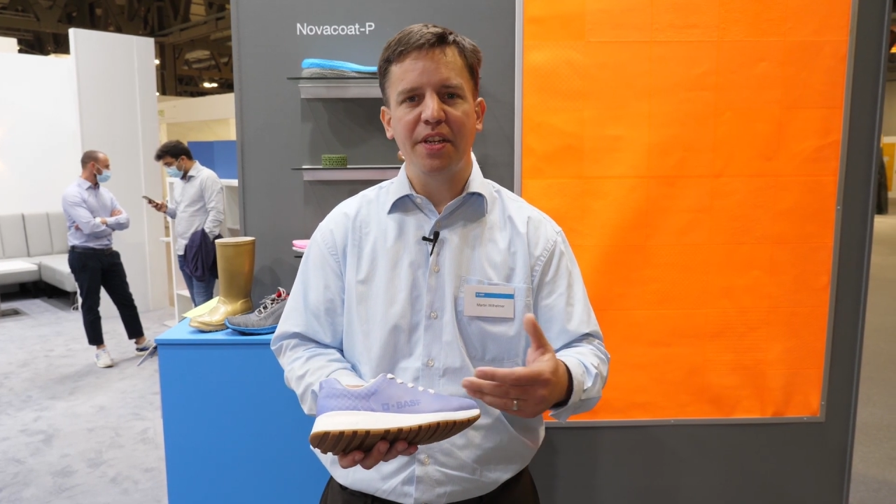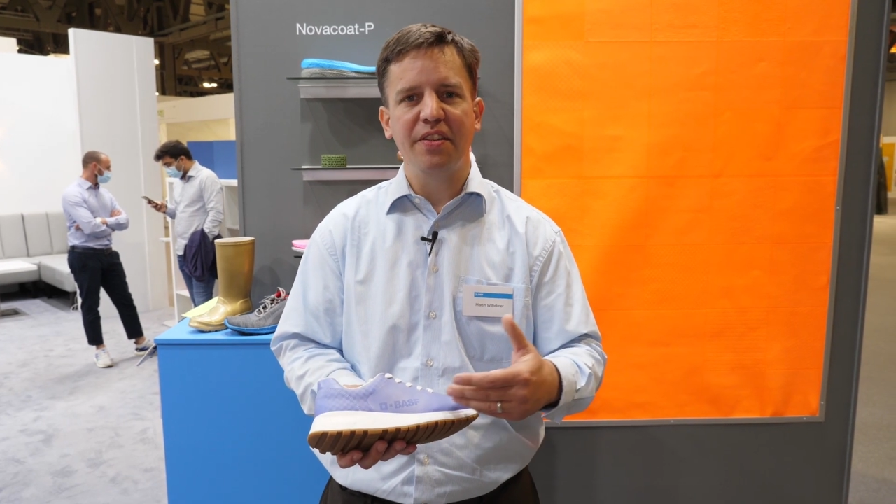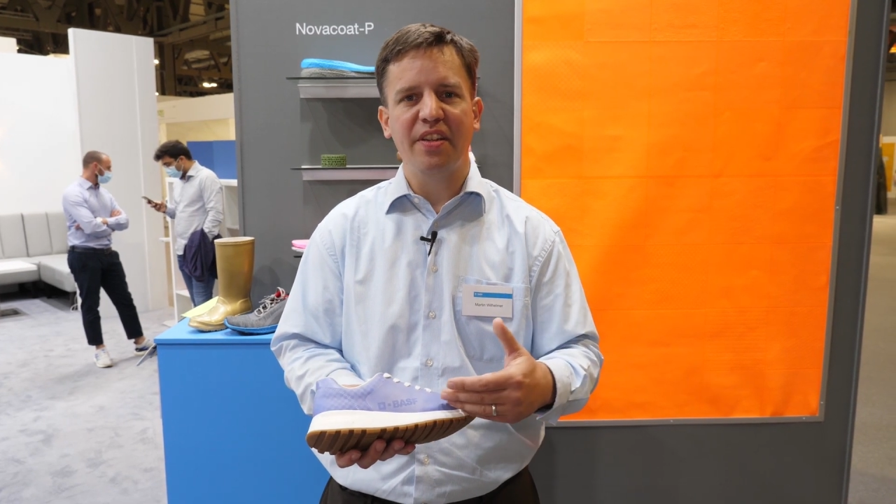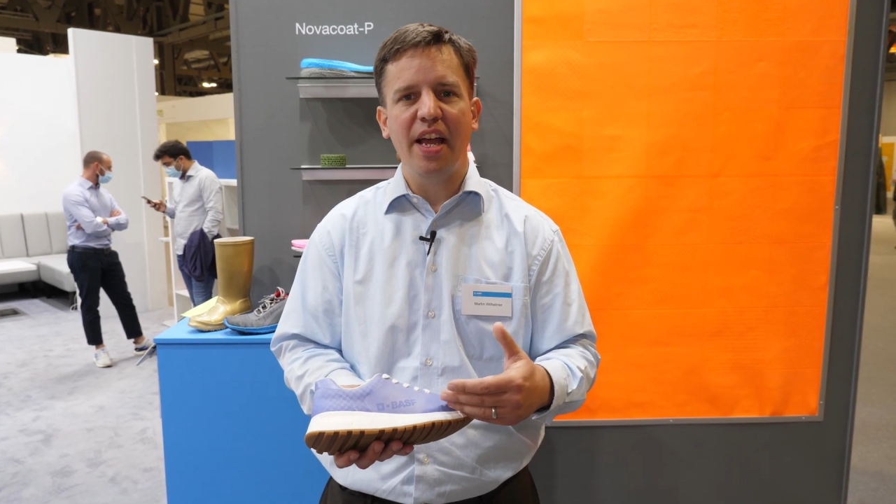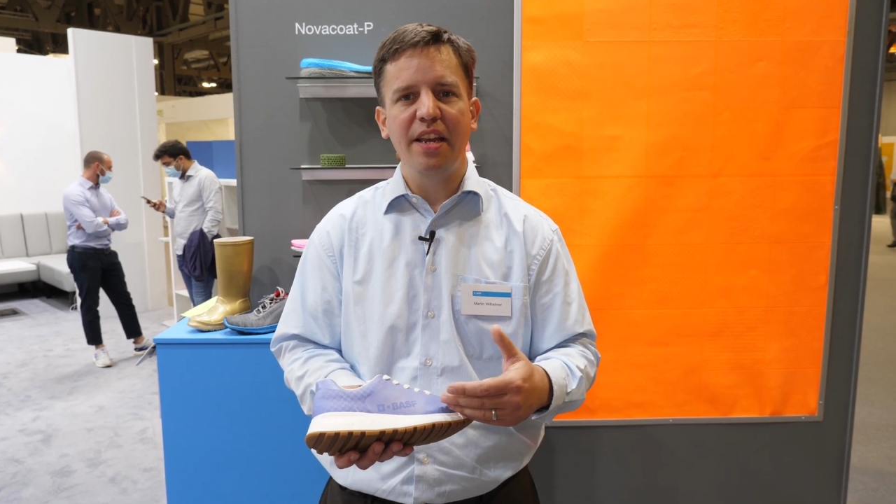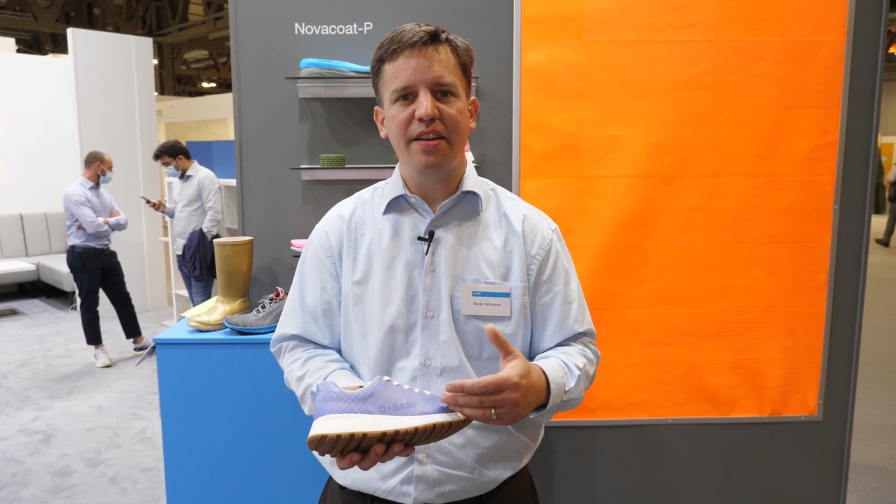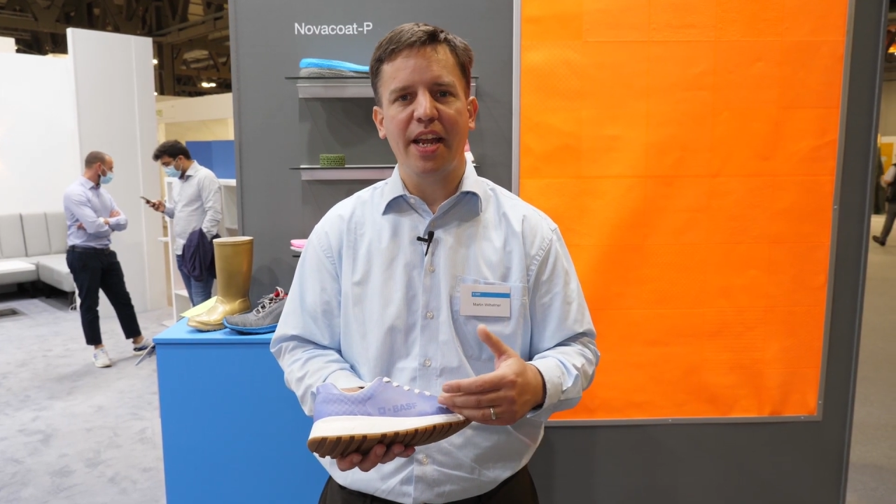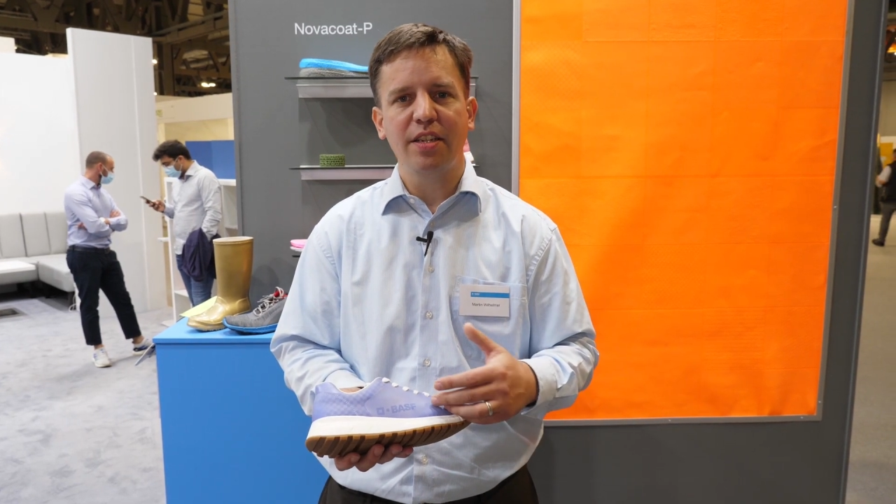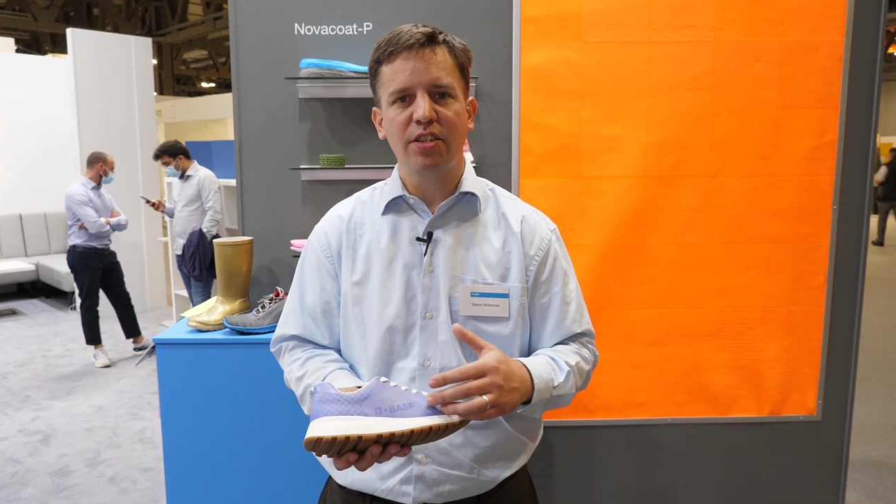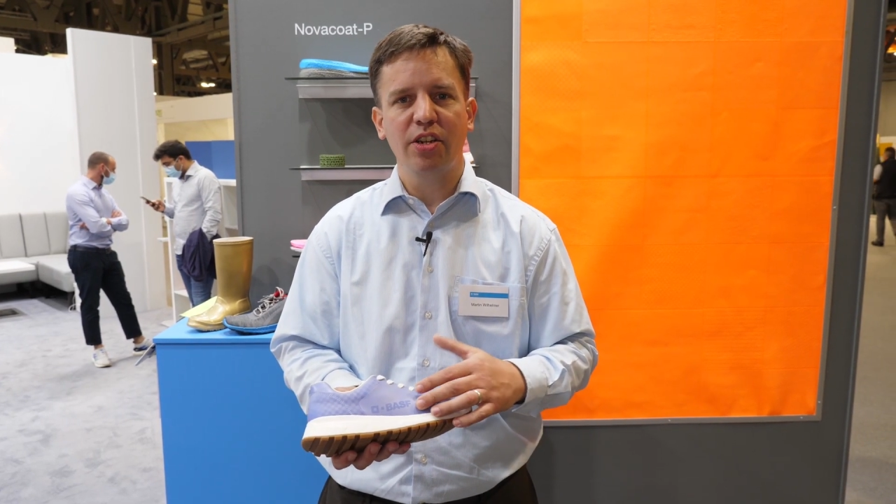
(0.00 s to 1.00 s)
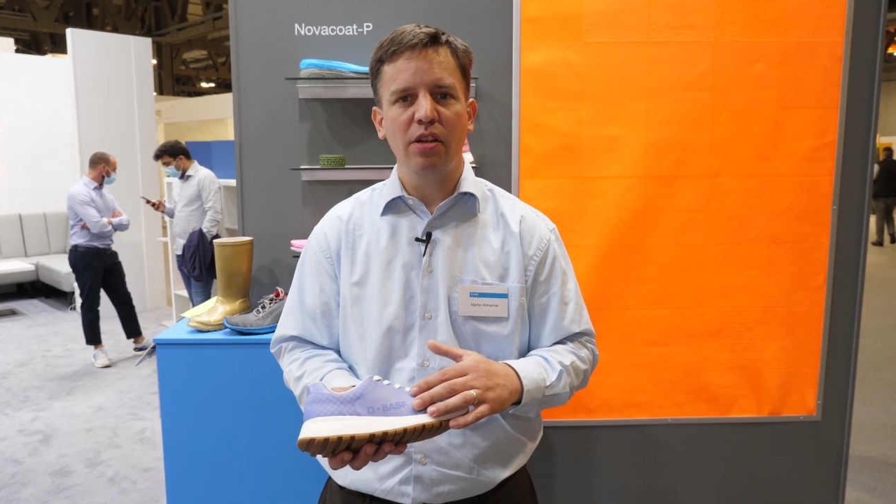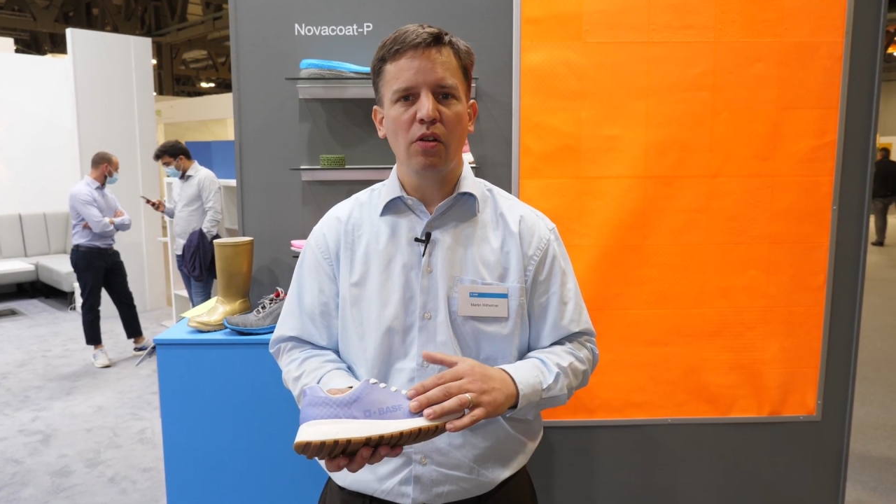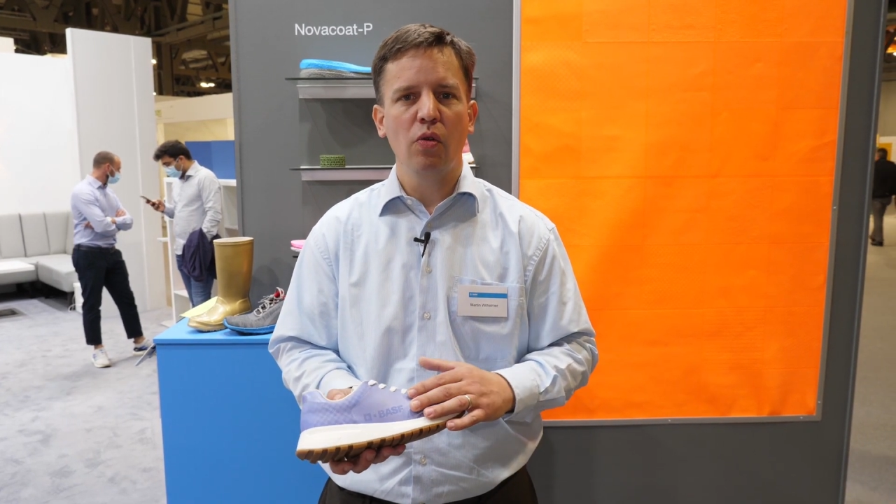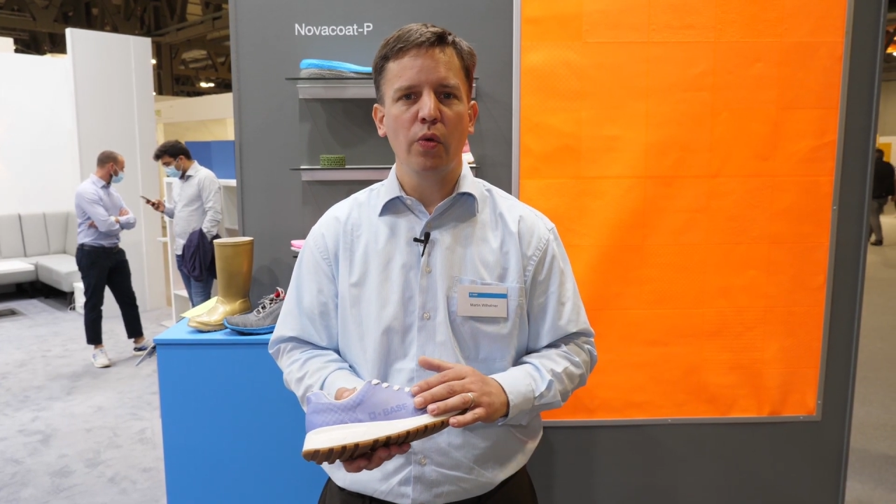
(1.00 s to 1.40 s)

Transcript: design texture,